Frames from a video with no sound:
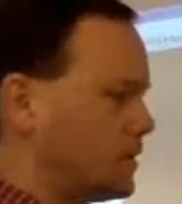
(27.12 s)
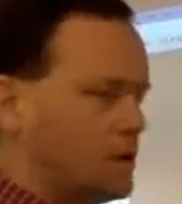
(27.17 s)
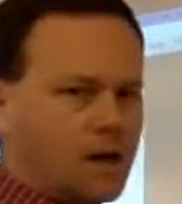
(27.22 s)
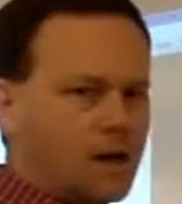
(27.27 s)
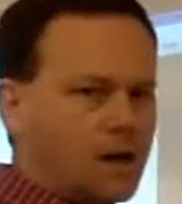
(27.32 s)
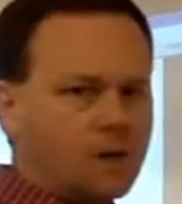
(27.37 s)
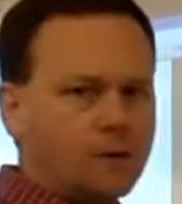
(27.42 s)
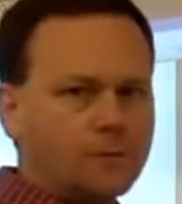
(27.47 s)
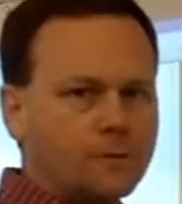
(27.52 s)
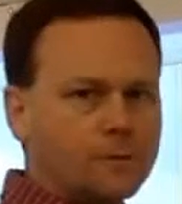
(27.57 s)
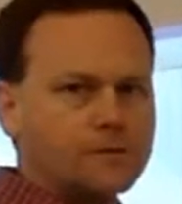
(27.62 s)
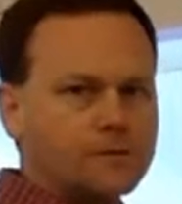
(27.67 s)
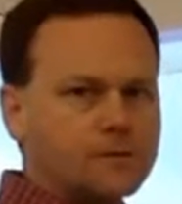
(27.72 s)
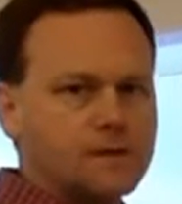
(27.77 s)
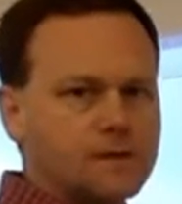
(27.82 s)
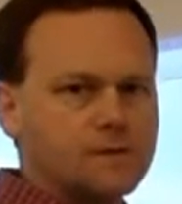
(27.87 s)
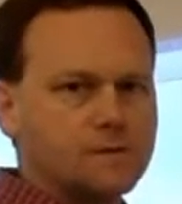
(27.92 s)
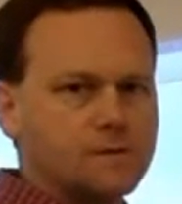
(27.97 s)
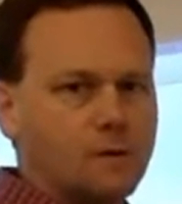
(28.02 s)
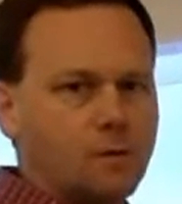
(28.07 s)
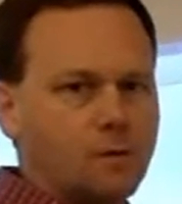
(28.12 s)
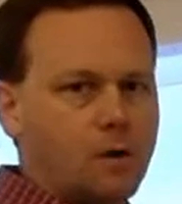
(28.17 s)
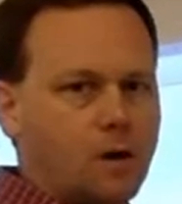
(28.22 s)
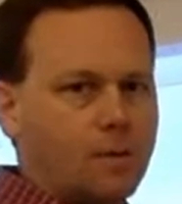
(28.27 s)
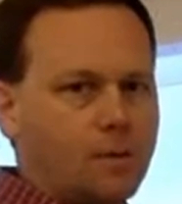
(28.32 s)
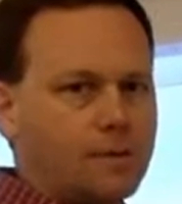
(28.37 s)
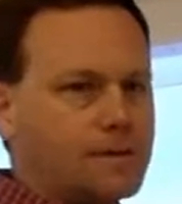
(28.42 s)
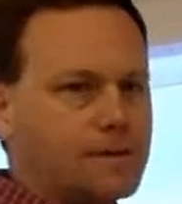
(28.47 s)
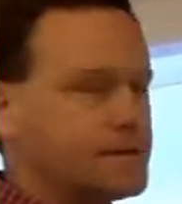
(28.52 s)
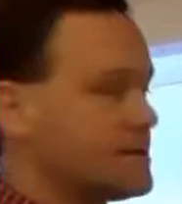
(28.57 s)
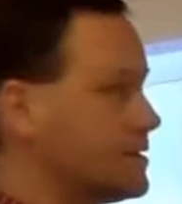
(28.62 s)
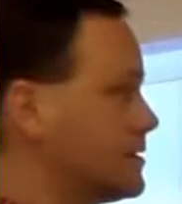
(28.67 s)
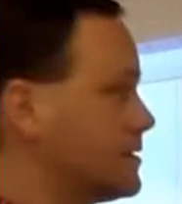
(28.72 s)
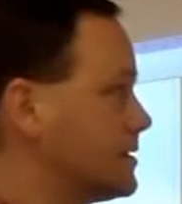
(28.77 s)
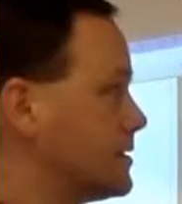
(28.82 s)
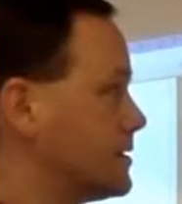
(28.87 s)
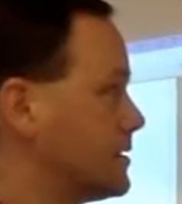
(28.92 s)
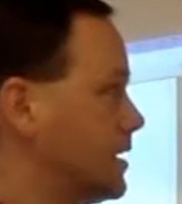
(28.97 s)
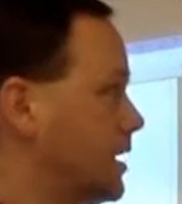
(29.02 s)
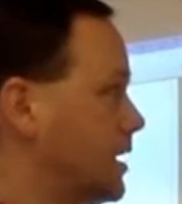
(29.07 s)
I don't know if you can see this very well, but this
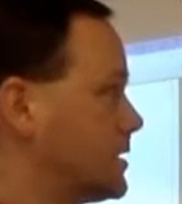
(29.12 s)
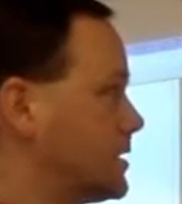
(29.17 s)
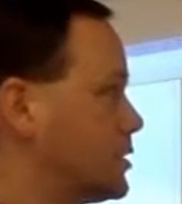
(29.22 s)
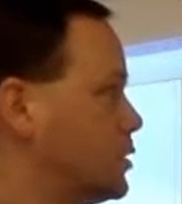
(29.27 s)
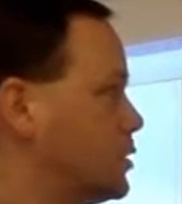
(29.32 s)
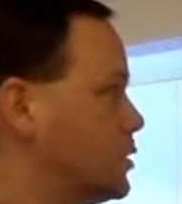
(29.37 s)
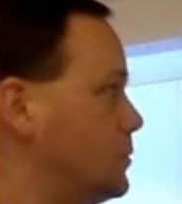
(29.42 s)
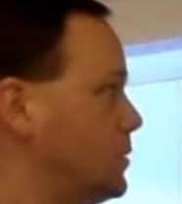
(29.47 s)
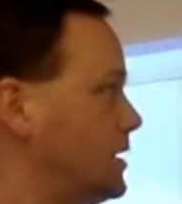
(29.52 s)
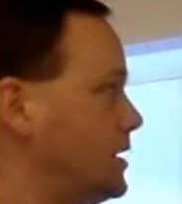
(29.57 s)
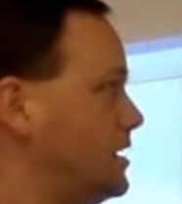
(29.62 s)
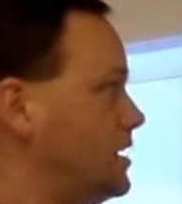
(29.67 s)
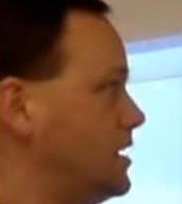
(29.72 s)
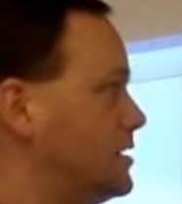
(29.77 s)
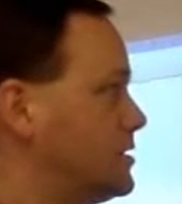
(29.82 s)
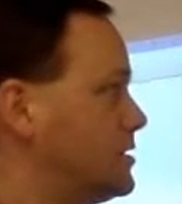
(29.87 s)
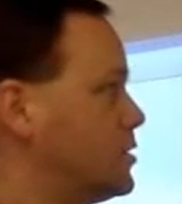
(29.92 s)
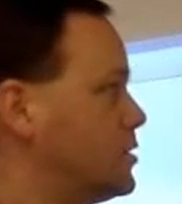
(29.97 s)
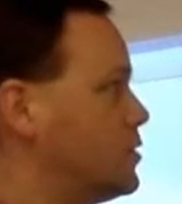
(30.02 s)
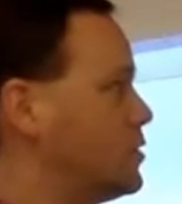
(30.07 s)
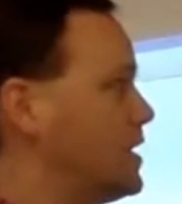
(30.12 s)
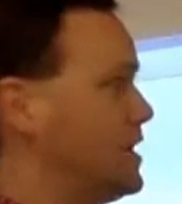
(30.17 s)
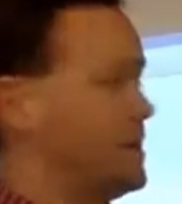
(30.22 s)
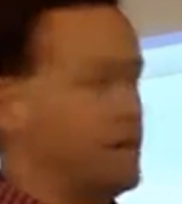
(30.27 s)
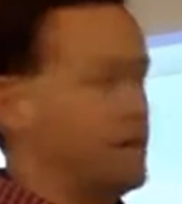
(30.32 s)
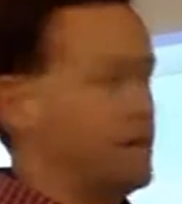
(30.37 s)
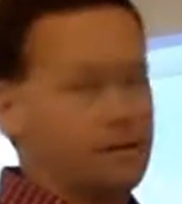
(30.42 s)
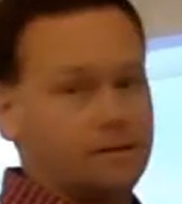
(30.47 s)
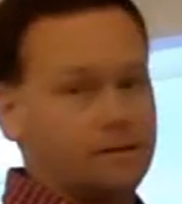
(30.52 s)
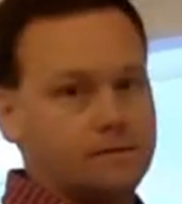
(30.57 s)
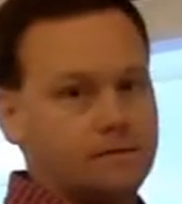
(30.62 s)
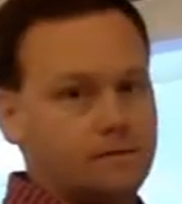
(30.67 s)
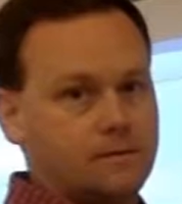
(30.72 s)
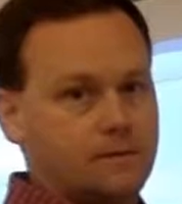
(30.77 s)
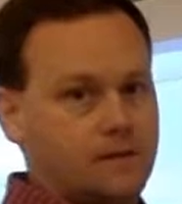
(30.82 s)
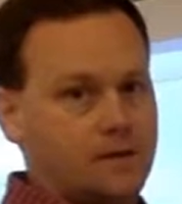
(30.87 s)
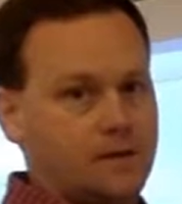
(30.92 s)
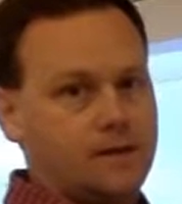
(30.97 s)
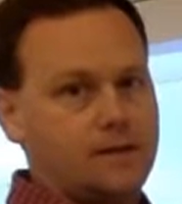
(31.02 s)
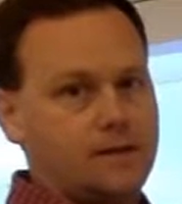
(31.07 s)
is 2p and 2n.
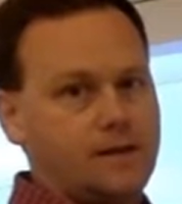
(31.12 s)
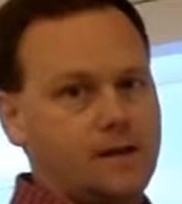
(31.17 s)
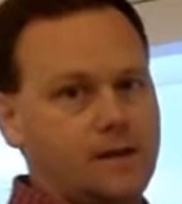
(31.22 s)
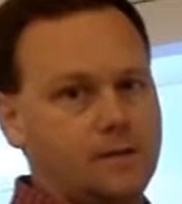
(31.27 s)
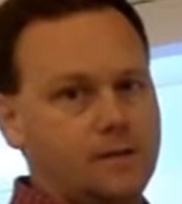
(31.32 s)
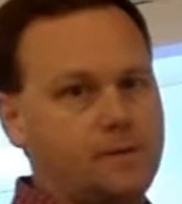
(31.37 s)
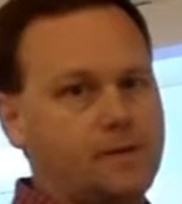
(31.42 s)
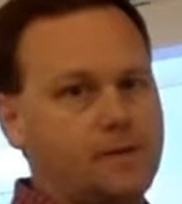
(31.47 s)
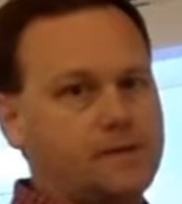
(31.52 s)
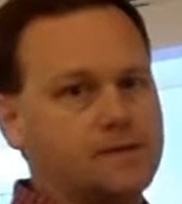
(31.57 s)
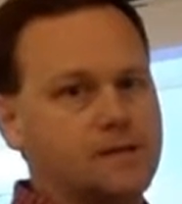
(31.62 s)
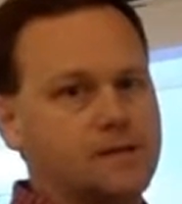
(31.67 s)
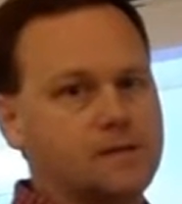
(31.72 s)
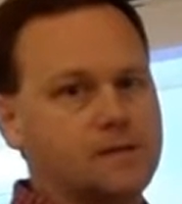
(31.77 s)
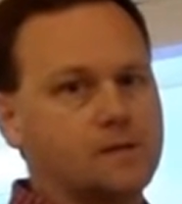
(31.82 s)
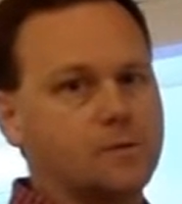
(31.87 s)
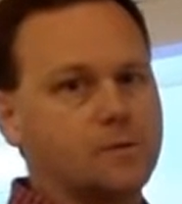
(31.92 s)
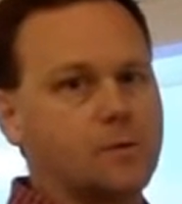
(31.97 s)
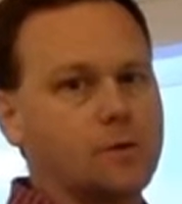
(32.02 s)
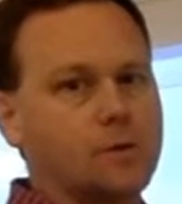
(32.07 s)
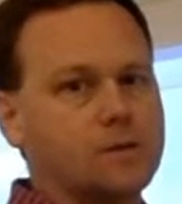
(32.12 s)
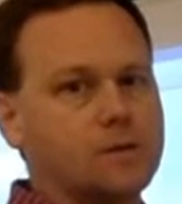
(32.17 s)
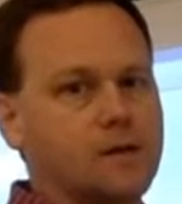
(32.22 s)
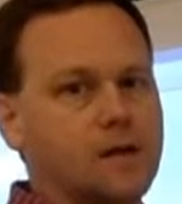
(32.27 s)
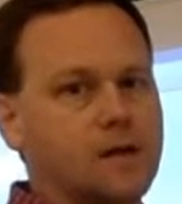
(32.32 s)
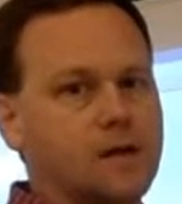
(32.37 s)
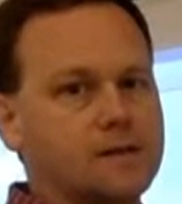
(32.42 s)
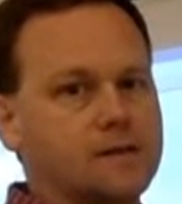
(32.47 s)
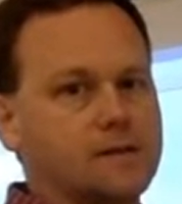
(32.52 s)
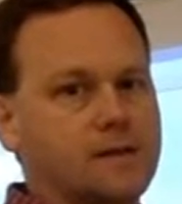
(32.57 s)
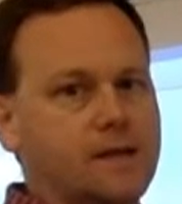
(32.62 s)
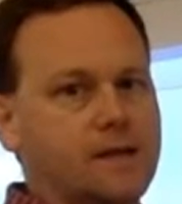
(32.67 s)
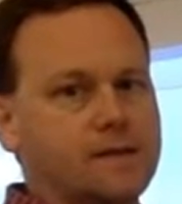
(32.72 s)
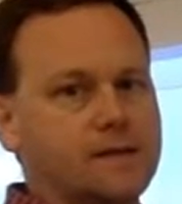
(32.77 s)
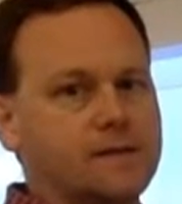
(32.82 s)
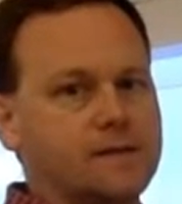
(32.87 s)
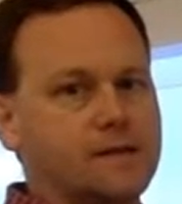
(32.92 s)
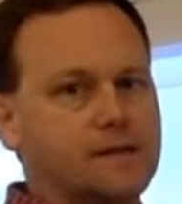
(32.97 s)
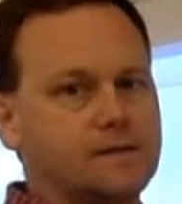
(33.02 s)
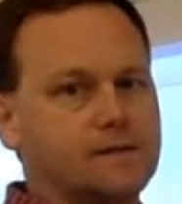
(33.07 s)
Right. Now the P stands for protons, the N
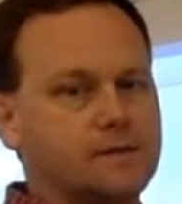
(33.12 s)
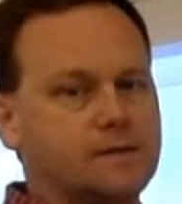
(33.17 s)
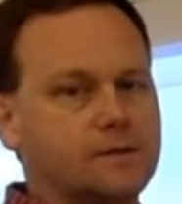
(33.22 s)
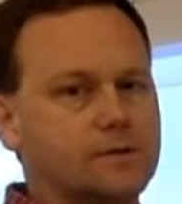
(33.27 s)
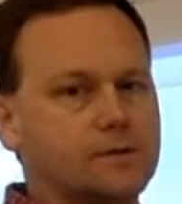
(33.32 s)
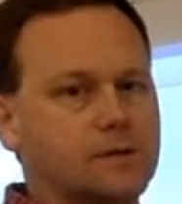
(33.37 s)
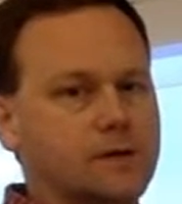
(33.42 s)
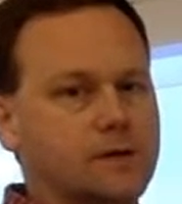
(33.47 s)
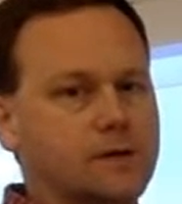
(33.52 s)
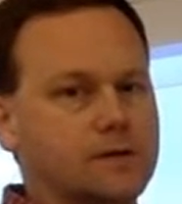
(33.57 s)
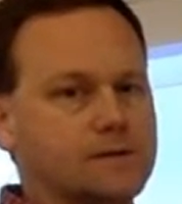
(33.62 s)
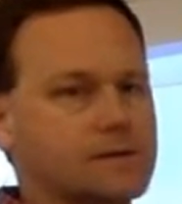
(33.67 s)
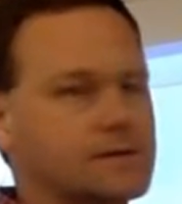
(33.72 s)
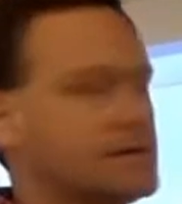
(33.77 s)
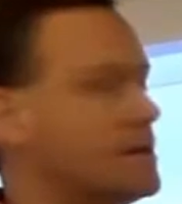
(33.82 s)
stands for neutrons.